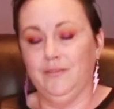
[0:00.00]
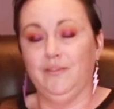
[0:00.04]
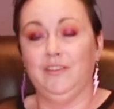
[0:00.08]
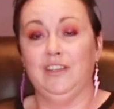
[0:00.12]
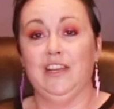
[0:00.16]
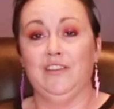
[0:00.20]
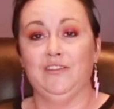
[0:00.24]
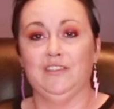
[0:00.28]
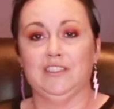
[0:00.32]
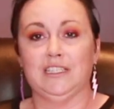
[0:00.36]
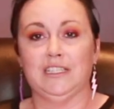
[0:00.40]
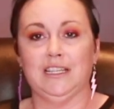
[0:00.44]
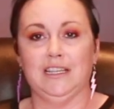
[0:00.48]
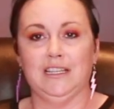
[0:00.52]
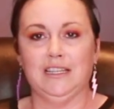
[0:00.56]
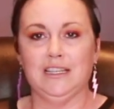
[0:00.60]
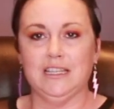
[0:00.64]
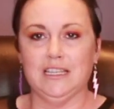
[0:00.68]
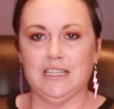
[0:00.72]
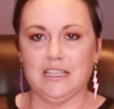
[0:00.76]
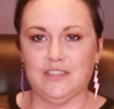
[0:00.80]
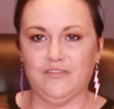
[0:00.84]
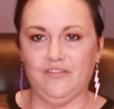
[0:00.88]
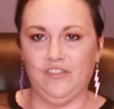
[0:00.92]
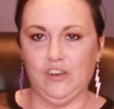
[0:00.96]
Never done
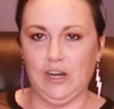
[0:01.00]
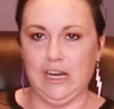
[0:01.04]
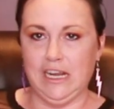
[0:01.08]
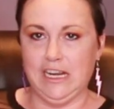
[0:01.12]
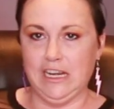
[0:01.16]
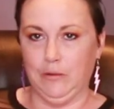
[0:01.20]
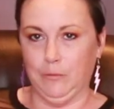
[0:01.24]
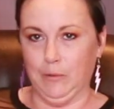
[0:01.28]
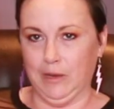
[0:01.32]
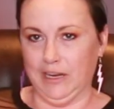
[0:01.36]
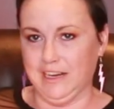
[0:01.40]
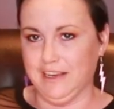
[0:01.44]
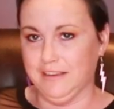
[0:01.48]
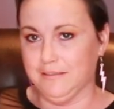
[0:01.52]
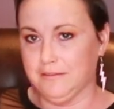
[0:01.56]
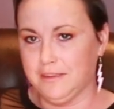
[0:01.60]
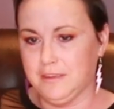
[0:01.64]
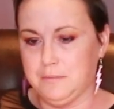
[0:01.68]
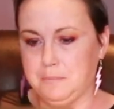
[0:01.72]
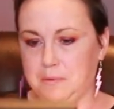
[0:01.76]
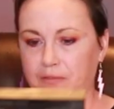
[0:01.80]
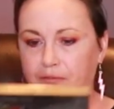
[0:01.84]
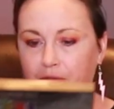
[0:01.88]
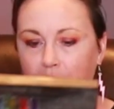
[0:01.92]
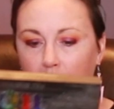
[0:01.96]
this for anyone else
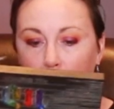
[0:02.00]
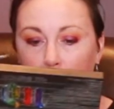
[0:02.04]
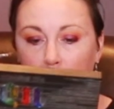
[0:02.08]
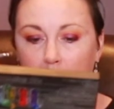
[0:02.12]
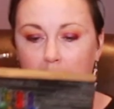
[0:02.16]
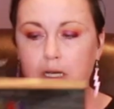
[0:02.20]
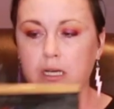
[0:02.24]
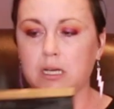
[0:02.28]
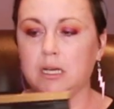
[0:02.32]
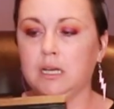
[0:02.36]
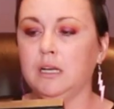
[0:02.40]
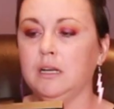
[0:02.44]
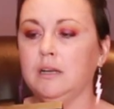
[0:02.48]
before.